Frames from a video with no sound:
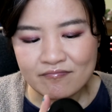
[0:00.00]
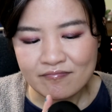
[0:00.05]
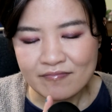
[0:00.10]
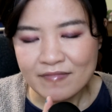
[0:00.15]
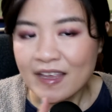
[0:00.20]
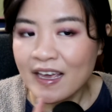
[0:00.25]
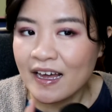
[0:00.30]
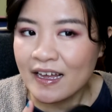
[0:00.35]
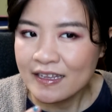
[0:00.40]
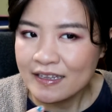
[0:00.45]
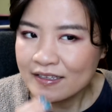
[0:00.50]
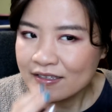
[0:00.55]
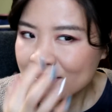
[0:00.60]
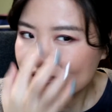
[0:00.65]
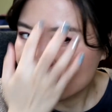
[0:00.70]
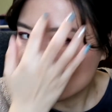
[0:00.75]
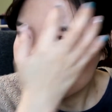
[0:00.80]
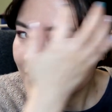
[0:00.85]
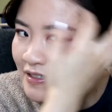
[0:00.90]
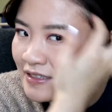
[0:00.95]
yeah, this
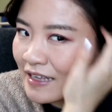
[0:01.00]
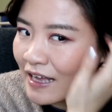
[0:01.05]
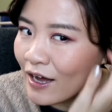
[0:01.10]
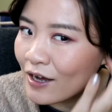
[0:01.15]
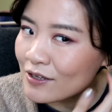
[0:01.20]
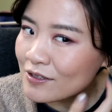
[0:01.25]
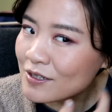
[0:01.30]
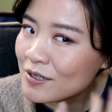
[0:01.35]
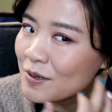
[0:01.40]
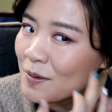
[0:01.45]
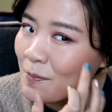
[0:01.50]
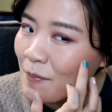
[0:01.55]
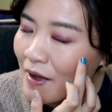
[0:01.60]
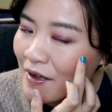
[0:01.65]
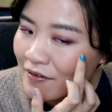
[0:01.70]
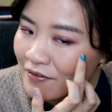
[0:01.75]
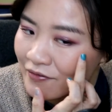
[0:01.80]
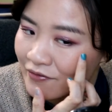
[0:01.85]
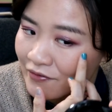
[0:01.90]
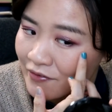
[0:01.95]
is not my
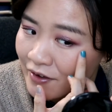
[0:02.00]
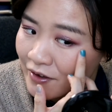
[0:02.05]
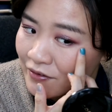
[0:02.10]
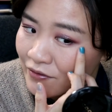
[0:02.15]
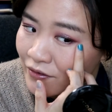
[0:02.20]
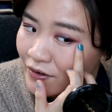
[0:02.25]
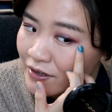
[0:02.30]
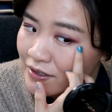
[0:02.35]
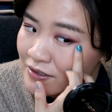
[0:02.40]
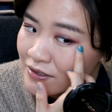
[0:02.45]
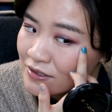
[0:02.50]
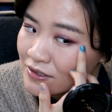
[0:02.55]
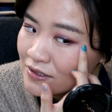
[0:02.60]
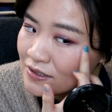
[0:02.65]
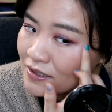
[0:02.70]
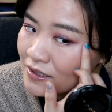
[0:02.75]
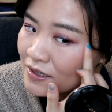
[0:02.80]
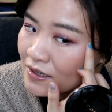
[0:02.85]
favorite